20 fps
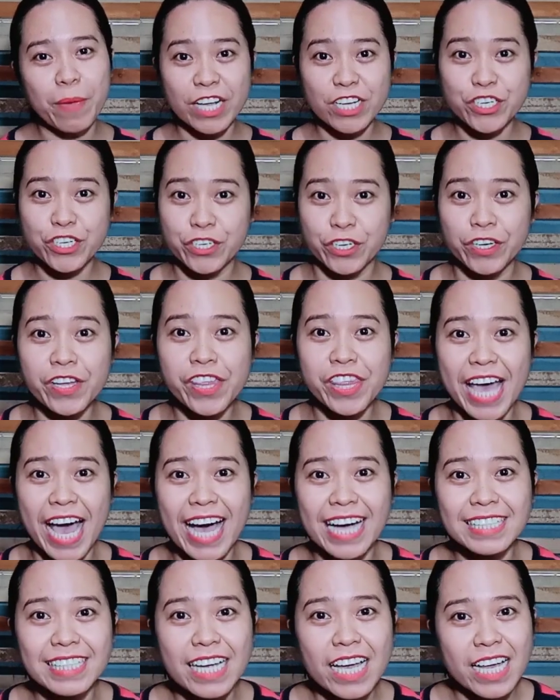make sure
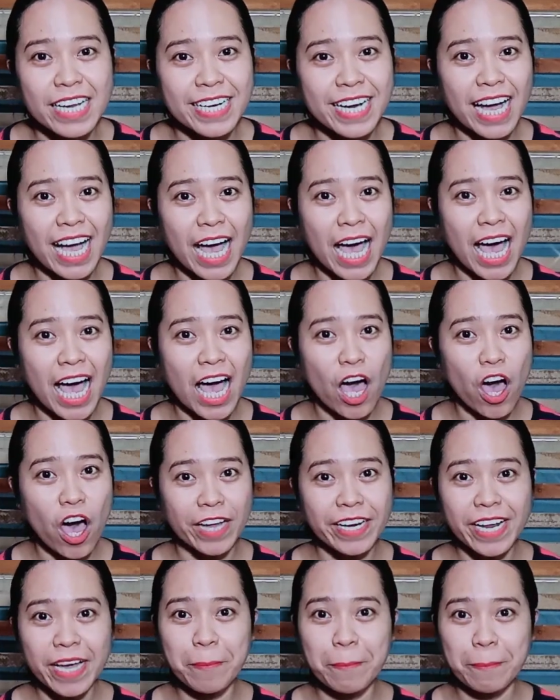that
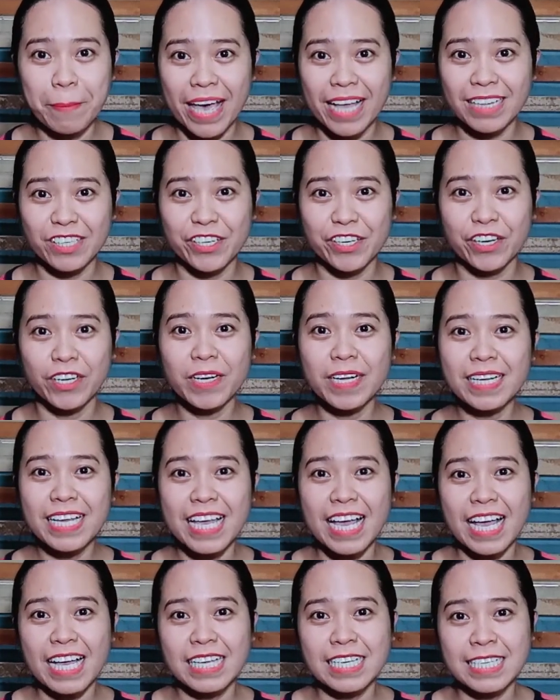naka-on ang bell nyo
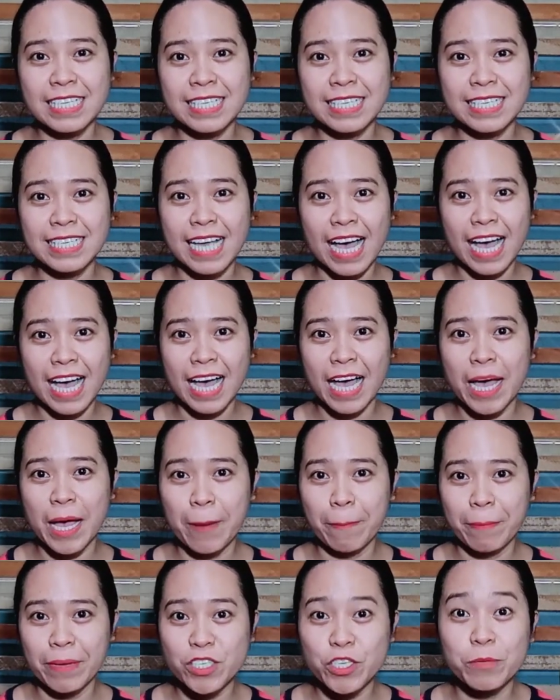
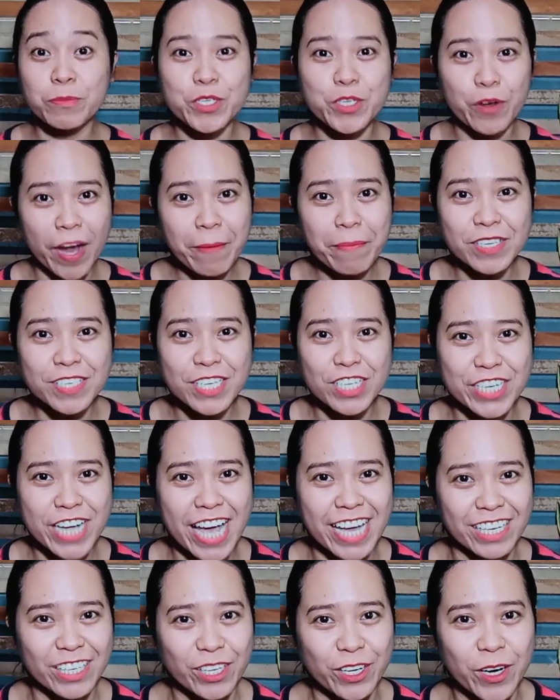subscribe sa
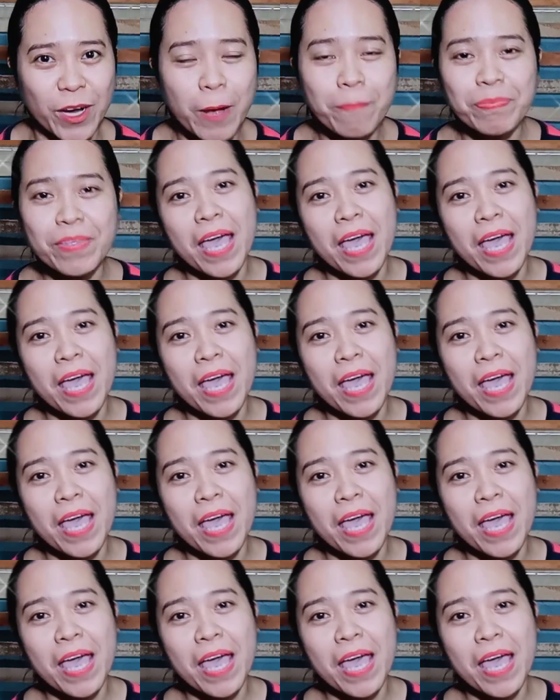channel ko.